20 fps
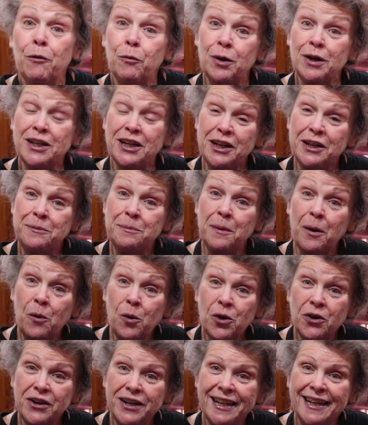Well, good
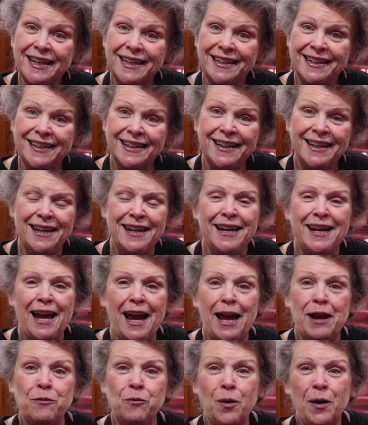morning
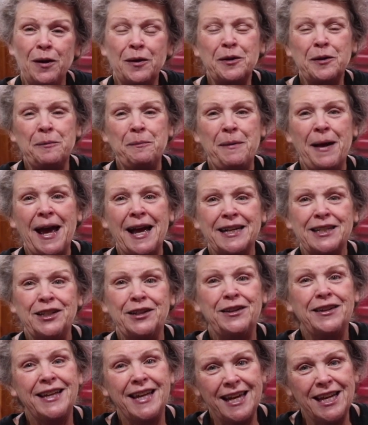and welcome back
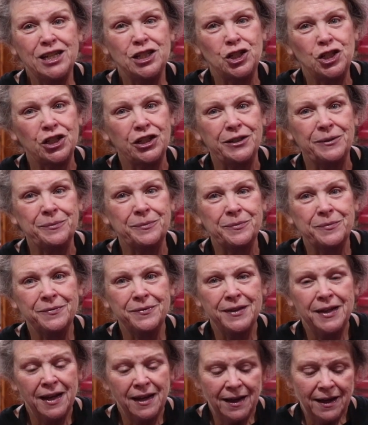to the kitchen.
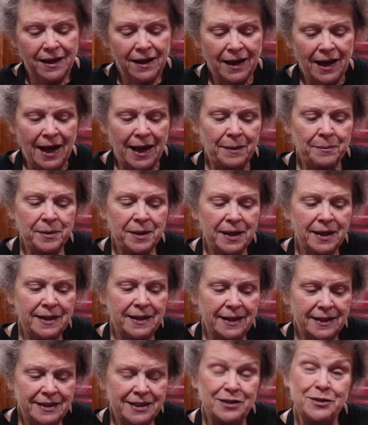I'm going
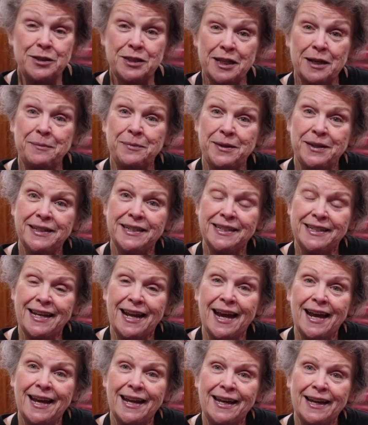to do something
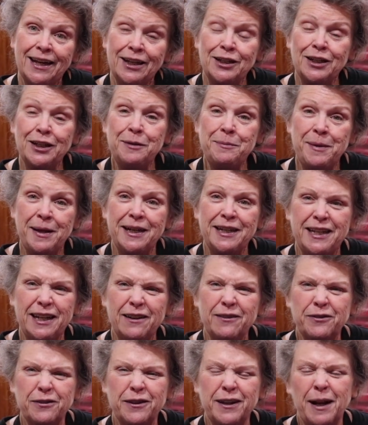today a little bit
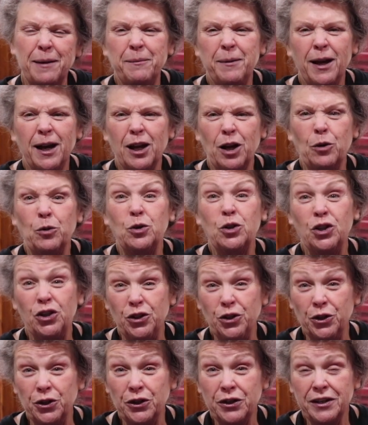different. I'm not going to
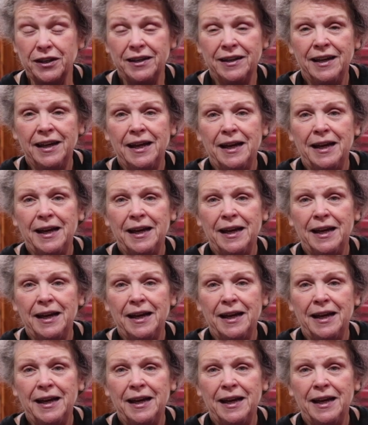cook,